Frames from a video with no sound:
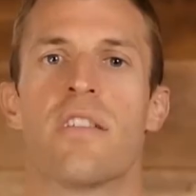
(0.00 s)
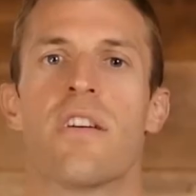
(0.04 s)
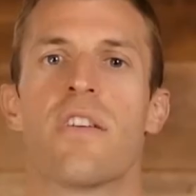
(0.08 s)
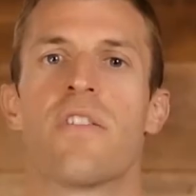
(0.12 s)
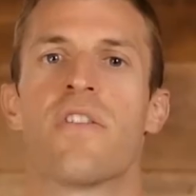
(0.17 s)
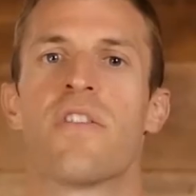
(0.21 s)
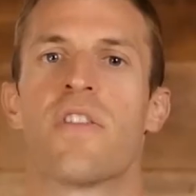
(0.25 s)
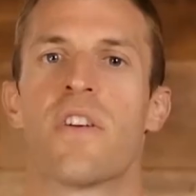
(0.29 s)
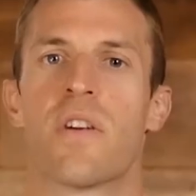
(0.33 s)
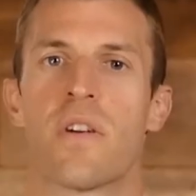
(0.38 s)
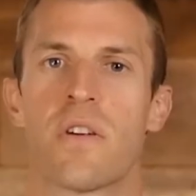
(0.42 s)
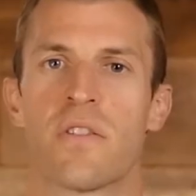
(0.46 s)
The
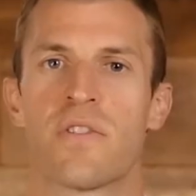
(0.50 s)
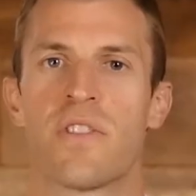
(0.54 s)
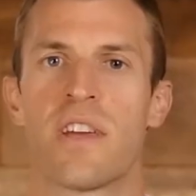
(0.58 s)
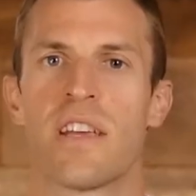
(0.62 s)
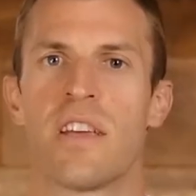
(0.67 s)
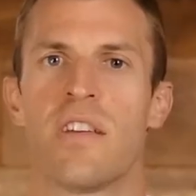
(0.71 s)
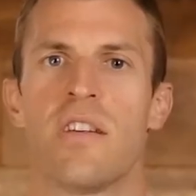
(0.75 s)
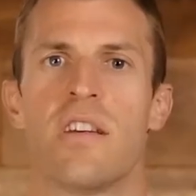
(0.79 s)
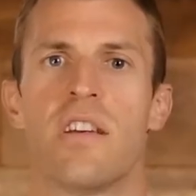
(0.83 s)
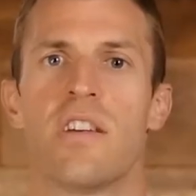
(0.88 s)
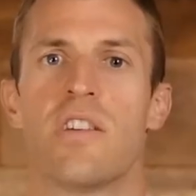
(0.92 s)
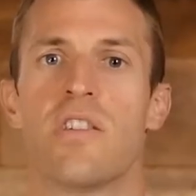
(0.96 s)
third
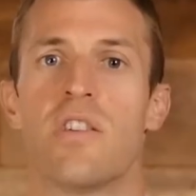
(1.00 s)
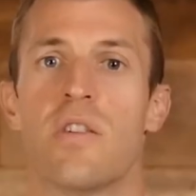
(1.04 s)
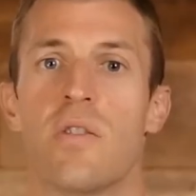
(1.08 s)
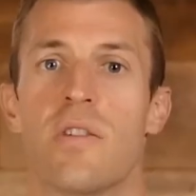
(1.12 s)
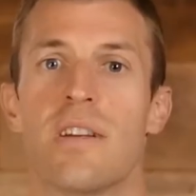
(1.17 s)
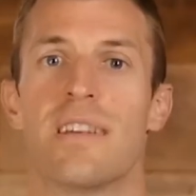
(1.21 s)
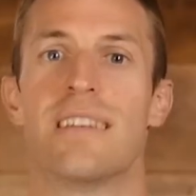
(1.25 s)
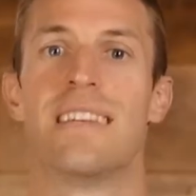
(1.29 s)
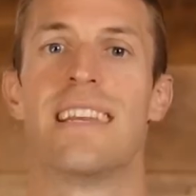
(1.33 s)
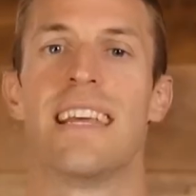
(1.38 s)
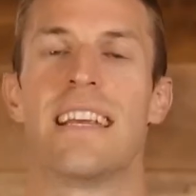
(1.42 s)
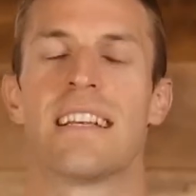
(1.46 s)
thing you need to
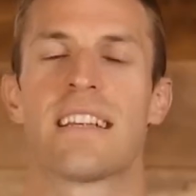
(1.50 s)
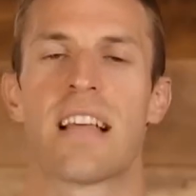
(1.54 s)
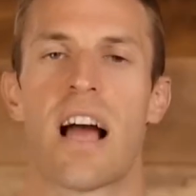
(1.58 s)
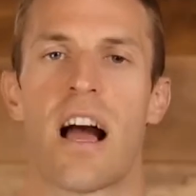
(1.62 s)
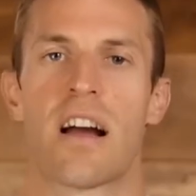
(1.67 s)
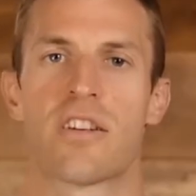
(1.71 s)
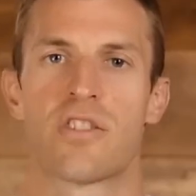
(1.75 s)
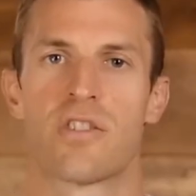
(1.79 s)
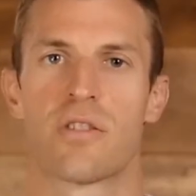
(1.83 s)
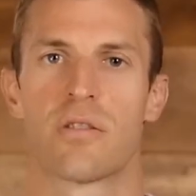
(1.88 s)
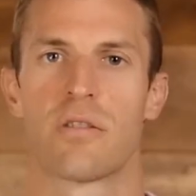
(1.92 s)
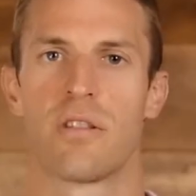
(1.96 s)
do to
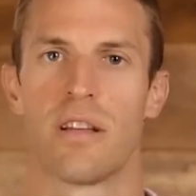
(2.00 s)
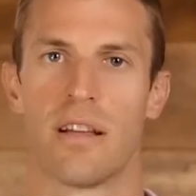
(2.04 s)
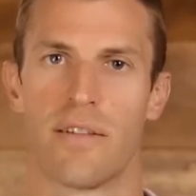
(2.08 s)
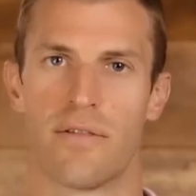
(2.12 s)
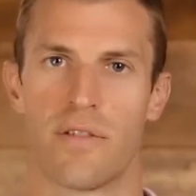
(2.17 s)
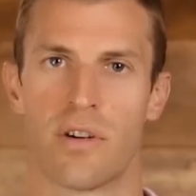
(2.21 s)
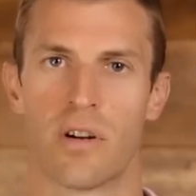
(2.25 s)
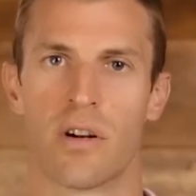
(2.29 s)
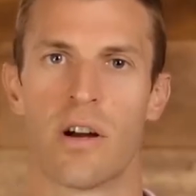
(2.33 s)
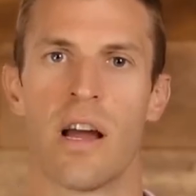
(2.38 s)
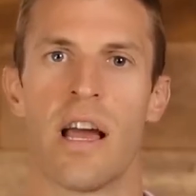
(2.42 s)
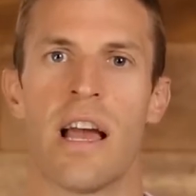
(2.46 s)
detox your
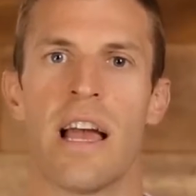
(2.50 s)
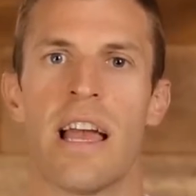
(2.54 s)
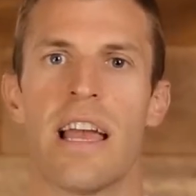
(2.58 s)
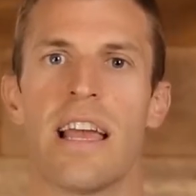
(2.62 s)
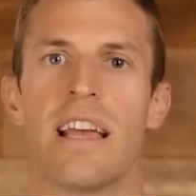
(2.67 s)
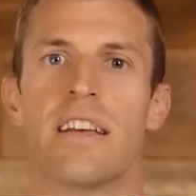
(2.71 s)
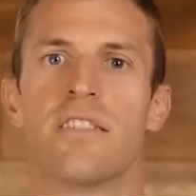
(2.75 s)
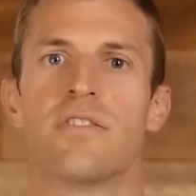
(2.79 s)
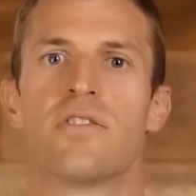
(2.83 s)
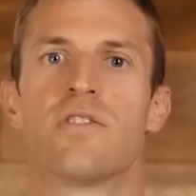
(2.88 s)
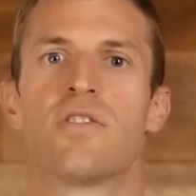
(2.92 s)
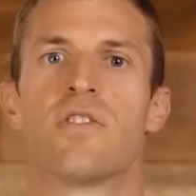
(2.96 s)
liver
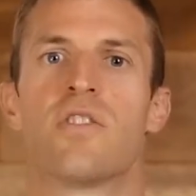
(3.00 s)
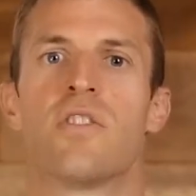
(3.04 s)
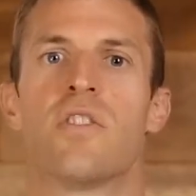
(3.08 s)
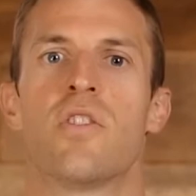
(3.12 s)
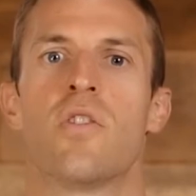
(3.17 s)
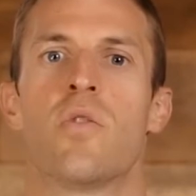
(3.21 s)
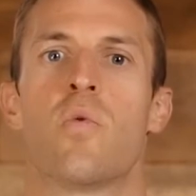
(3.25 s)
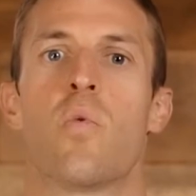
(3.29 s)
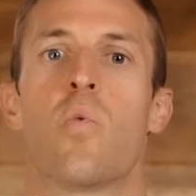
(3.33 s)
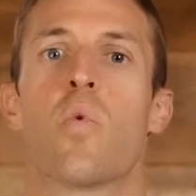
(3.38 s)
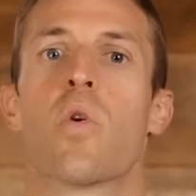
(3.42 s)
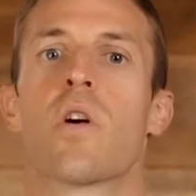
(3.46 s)
is
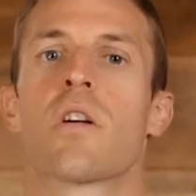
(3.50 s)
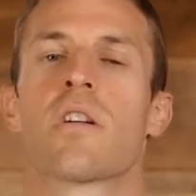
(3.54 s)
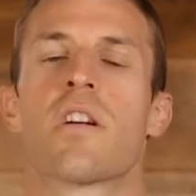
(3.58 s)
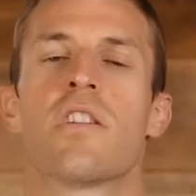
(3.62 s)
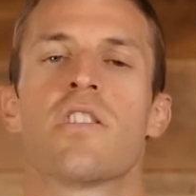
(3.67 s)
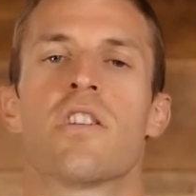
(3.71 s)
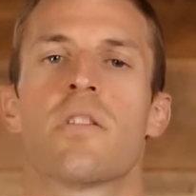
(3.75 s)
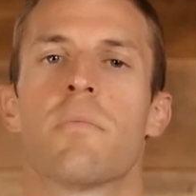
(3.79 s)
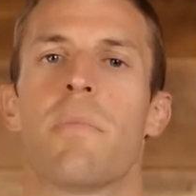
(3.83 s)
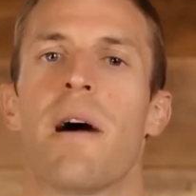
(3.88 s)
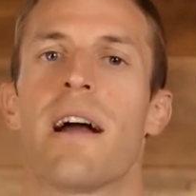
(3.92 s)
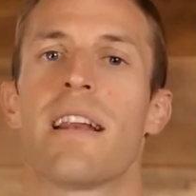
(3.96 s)
to work
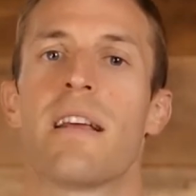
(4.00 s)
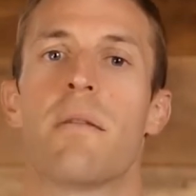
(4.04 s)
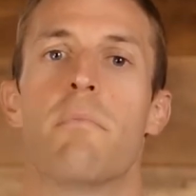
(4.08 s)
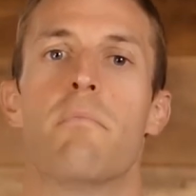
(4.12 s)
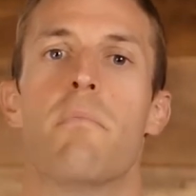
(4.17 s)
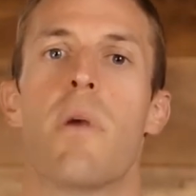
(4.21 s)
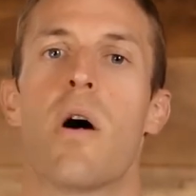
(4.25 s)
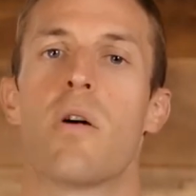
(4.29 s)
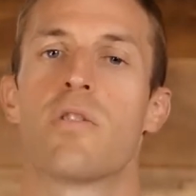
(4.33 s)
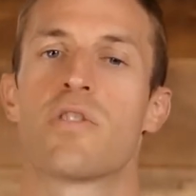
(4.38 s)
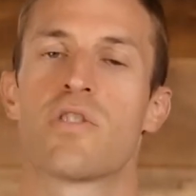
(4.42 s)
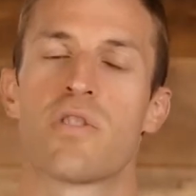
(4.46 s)
on your body
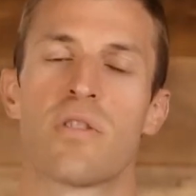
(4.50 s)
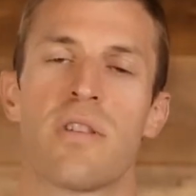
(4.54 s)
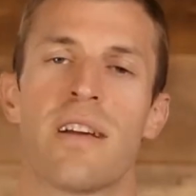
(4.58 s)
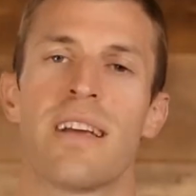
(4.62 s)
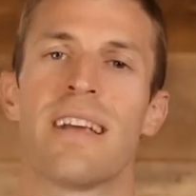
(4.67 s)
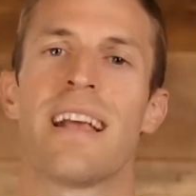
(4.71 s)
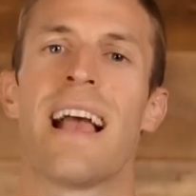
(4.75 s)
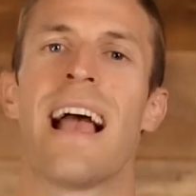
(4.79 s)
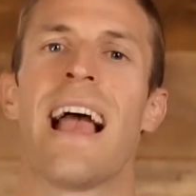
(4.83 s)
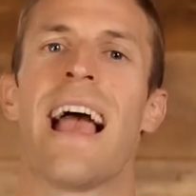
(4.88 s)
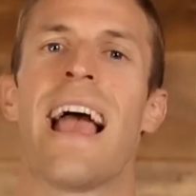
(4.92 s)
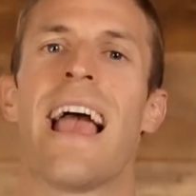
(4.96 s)

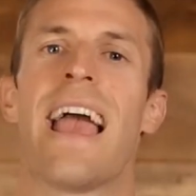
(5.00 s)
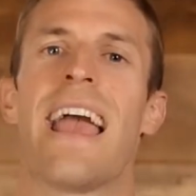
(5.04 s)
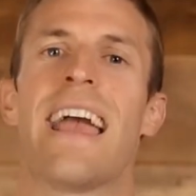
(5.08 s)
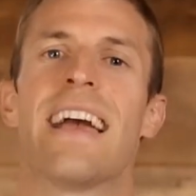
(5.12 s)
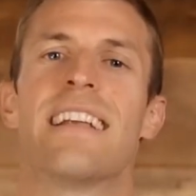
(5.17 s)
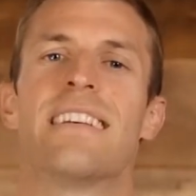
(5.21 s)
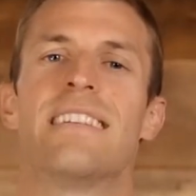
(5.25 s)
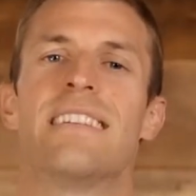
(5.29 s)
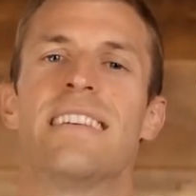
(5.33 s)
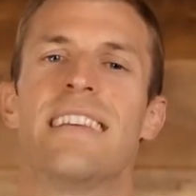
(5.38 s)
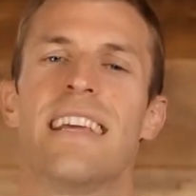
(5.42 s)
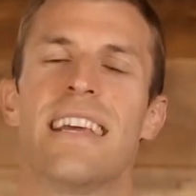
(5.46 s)
emotionally
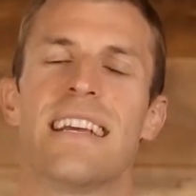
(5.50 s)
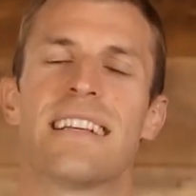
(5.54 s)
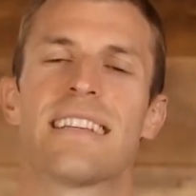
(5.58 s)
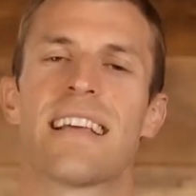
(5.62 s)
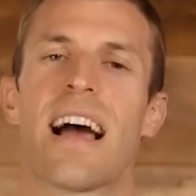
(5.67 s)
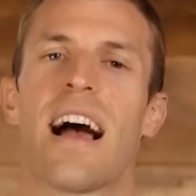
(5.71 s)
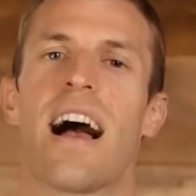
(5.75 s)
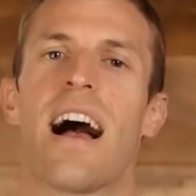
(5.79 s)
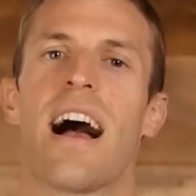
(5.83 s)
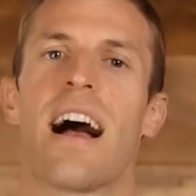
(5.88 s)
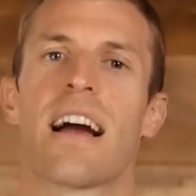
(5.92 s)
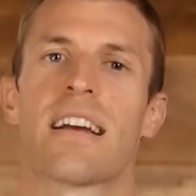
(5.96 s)
and
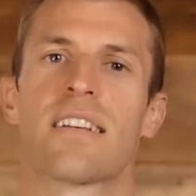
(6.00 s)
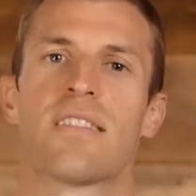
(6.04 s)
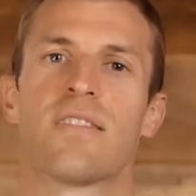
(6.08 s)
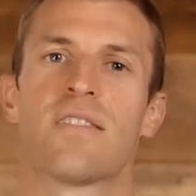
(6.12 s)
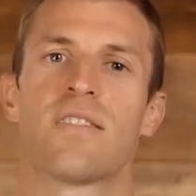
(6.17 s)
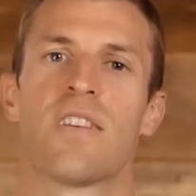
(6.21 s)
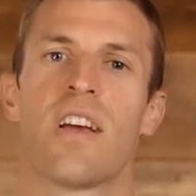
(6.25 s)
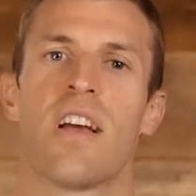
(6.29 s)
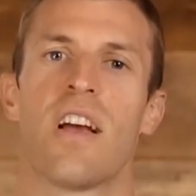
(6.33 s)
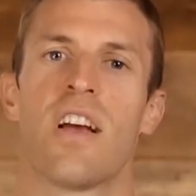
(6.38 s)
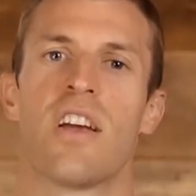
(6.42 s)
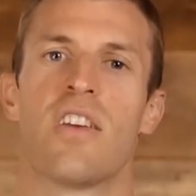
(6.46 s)

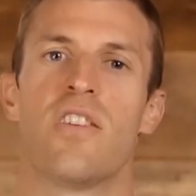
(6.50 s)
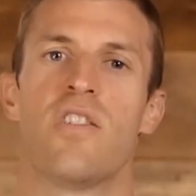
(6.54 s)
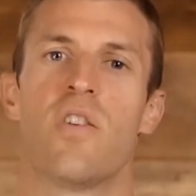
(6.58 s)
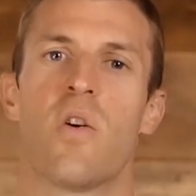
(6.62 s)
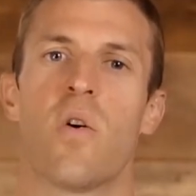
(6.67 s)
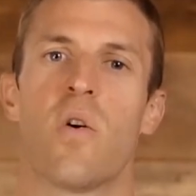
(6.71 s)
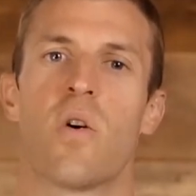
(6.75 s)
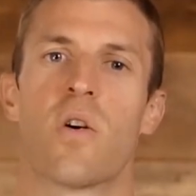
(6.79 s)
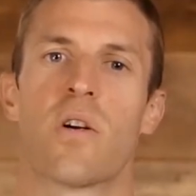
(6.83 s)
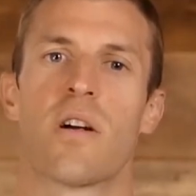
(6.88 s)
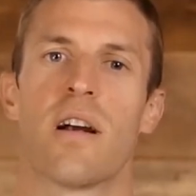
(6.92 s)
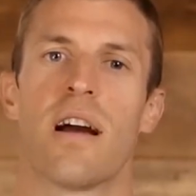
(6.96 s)
detox
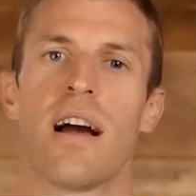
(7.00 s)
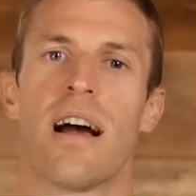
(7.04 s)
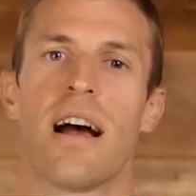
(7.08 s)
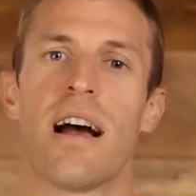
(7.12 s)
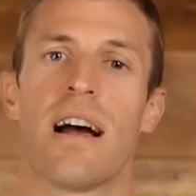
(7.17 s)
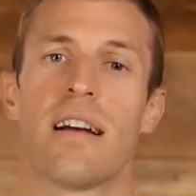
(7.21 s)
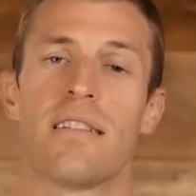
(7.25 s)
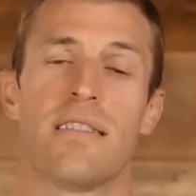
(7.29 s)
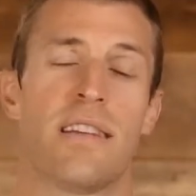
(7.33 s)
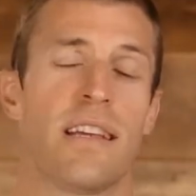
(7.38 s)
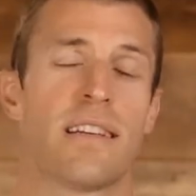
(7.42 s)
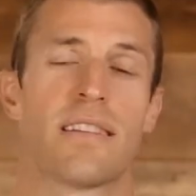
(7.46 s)
your
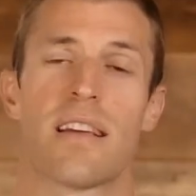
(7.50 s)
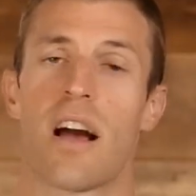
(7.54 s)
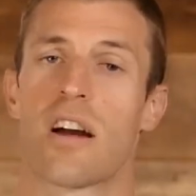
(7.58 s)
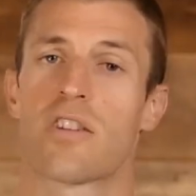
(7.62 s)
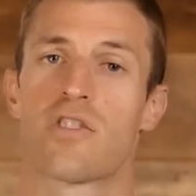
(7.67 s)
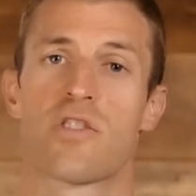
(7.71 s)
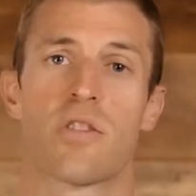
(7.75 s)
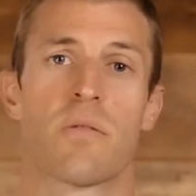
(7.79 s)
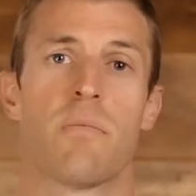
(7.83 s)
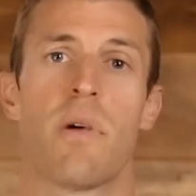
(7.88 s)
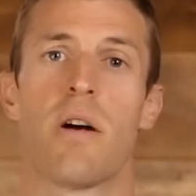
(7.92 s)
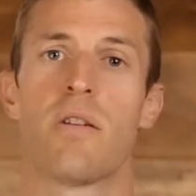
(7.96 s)
uh,
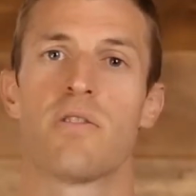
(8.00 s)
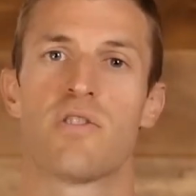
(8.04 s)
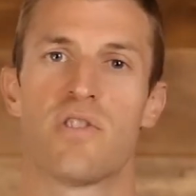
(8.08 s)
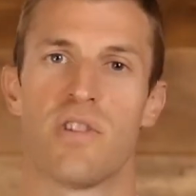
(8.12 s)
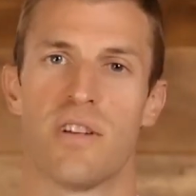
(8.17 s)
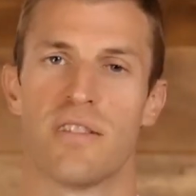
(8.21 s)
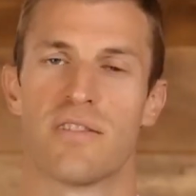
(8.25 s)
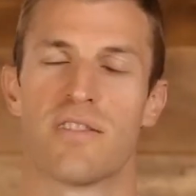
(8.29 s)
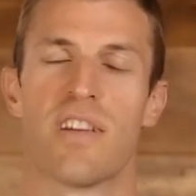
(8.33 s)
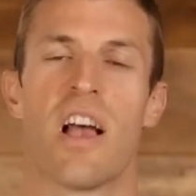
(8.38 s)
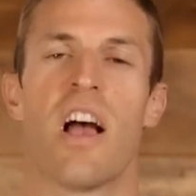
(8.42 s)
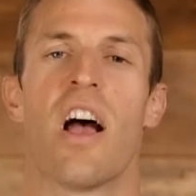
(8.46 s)
detox your
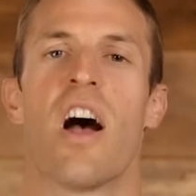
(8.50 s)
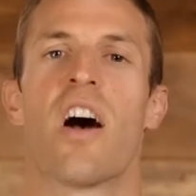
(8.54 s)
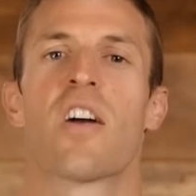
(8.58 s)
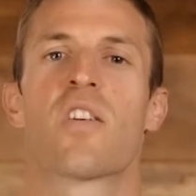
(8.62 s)
emotions.